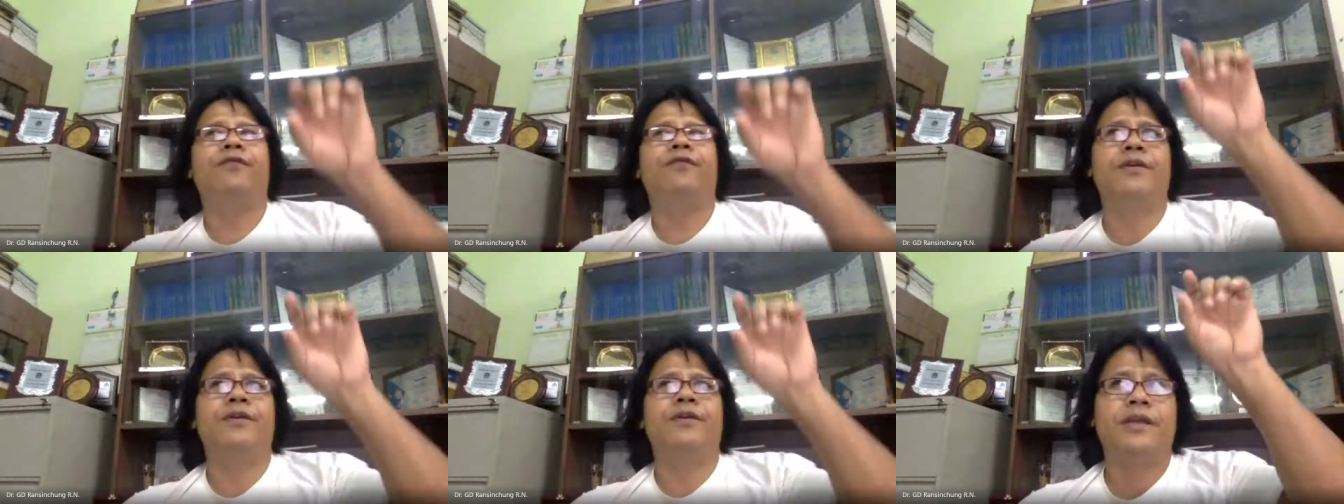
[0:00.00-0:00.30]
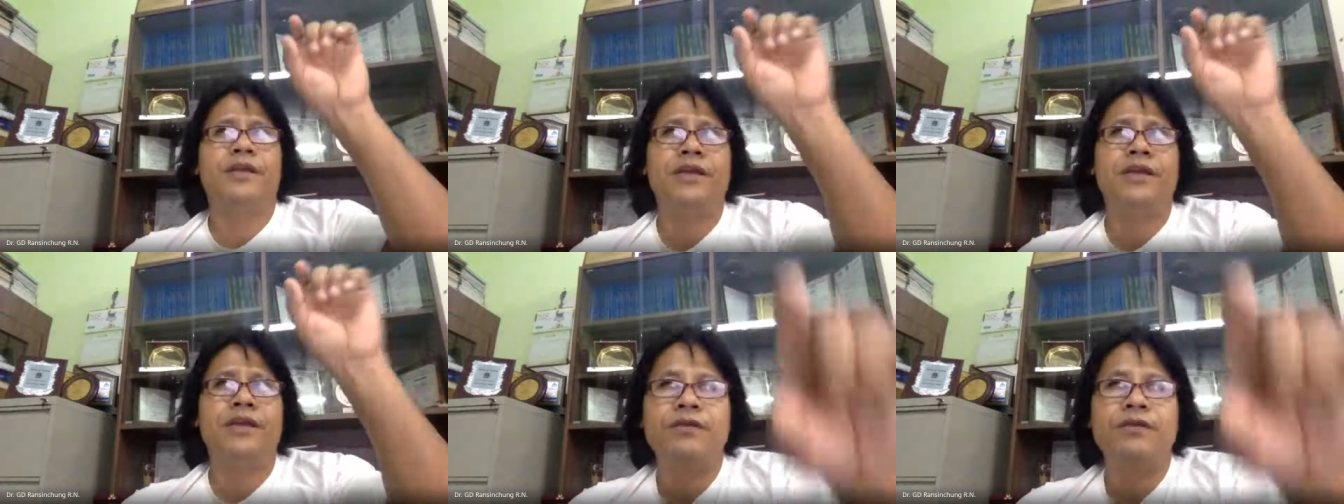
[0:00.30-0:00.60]
for the
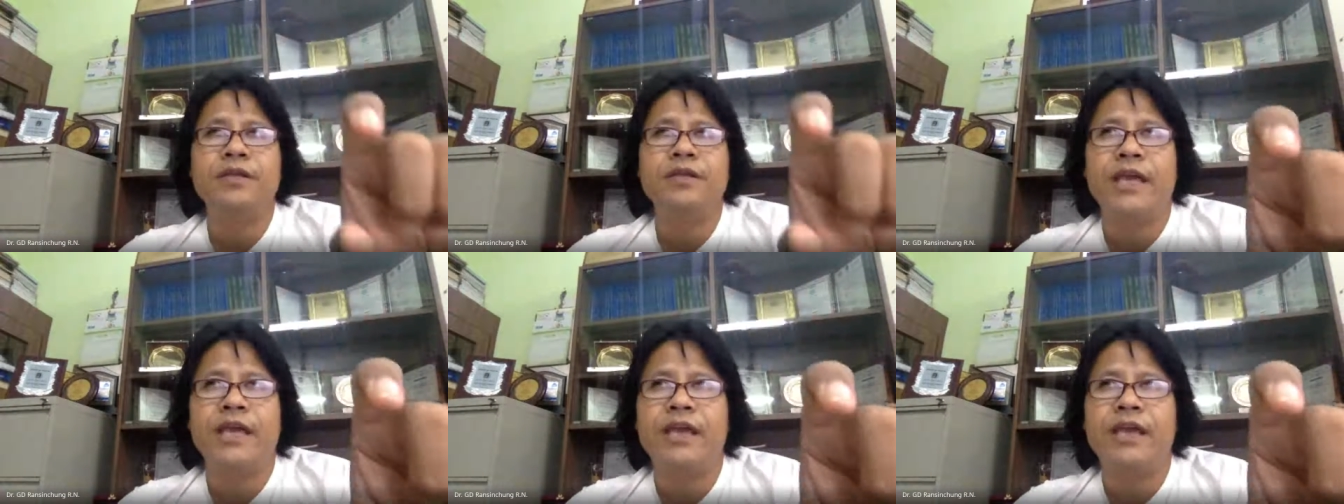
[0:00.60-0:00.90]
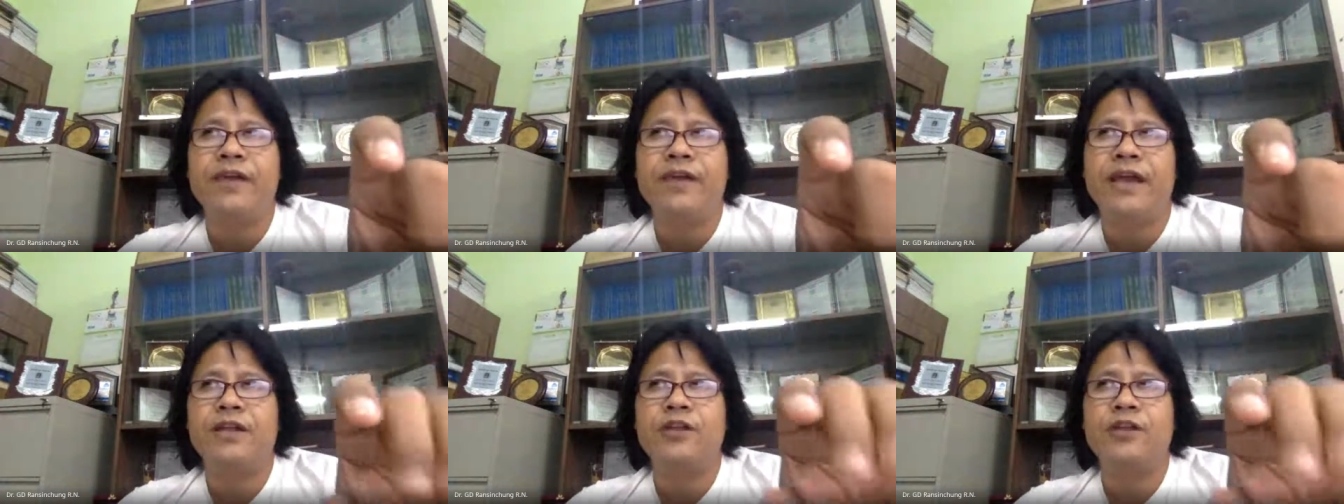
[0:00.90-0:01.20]
given K
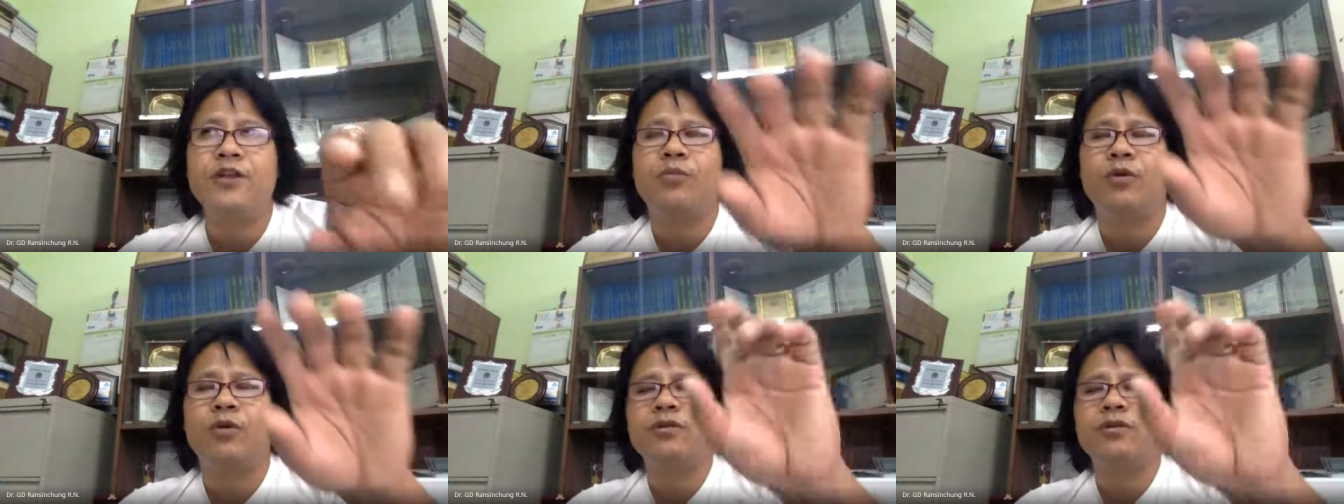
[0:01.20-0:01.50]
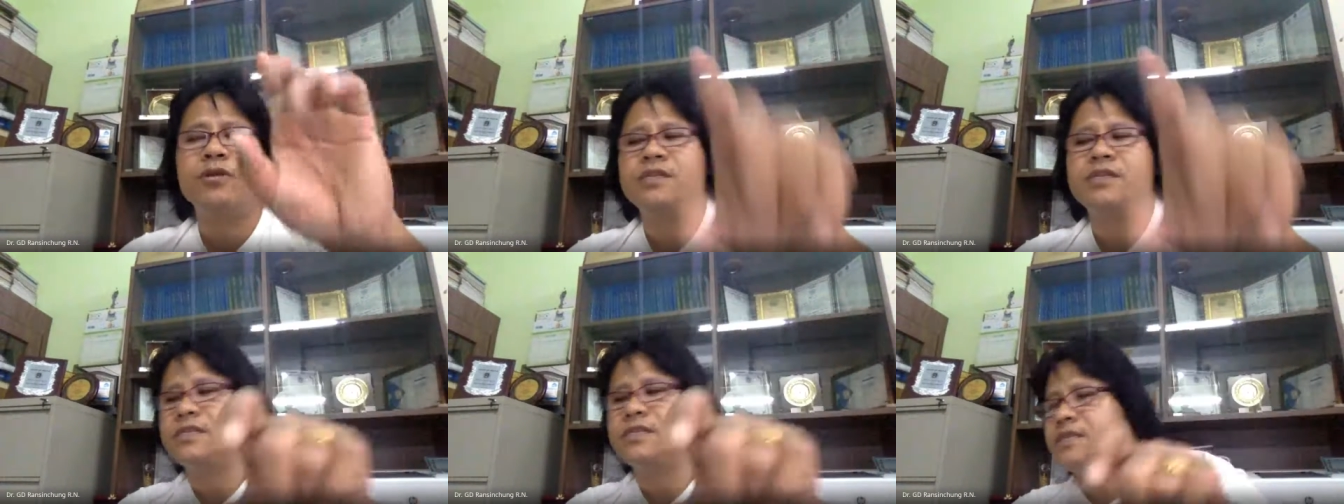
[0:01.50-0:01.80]
value,
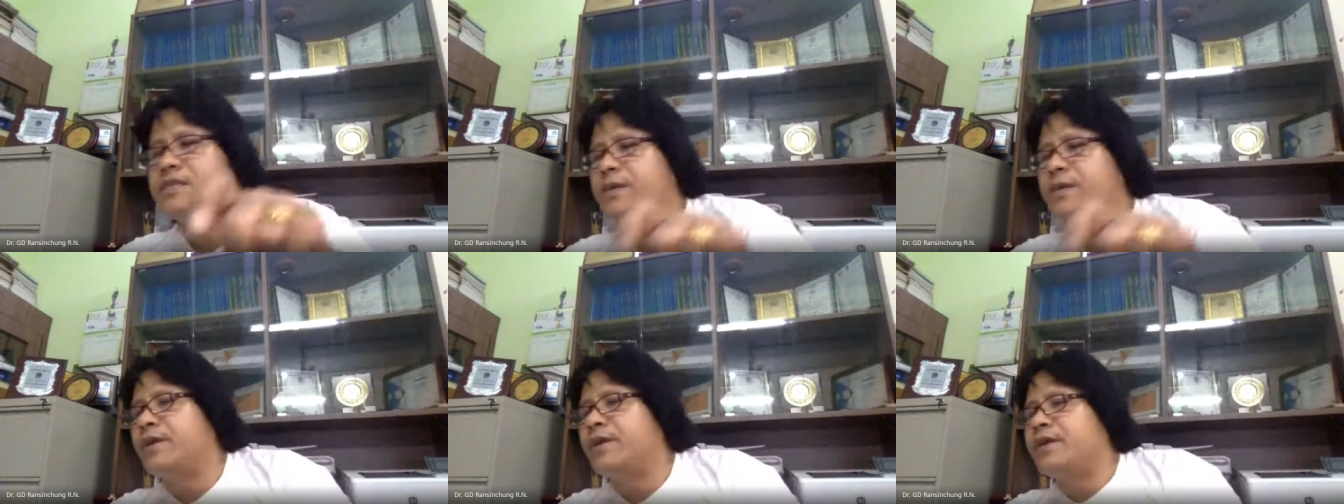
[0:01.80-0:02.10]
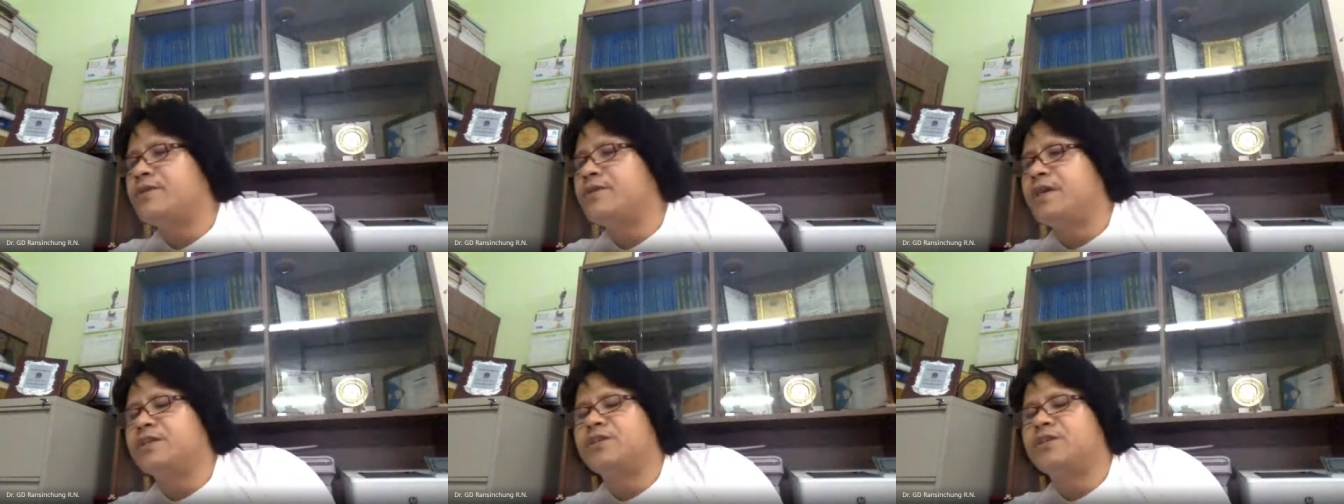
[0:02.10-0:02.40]
modulus of
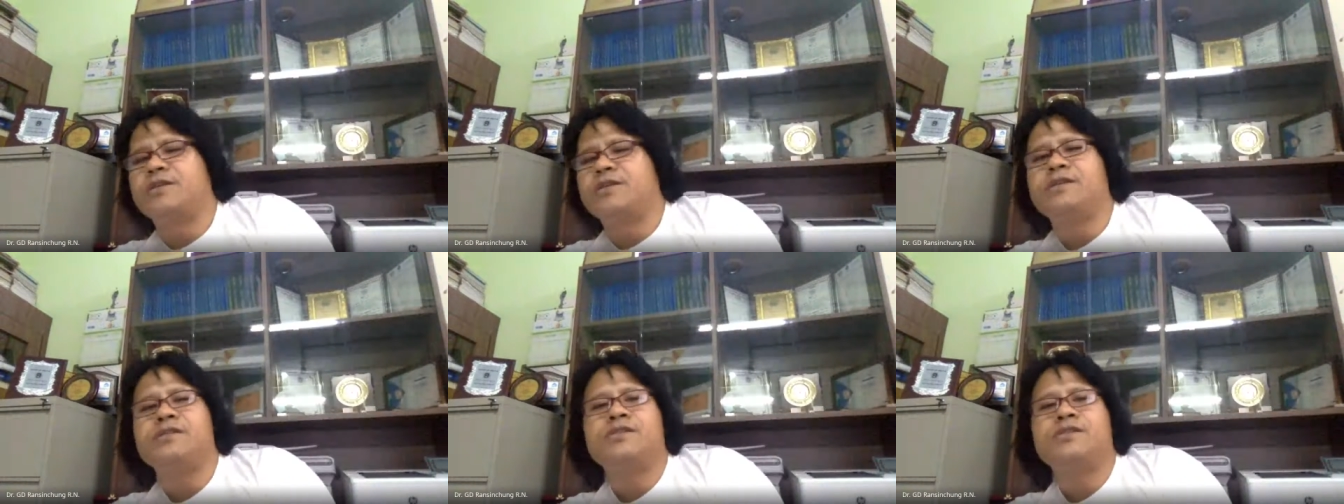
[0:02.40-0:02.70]
subgrade reaction,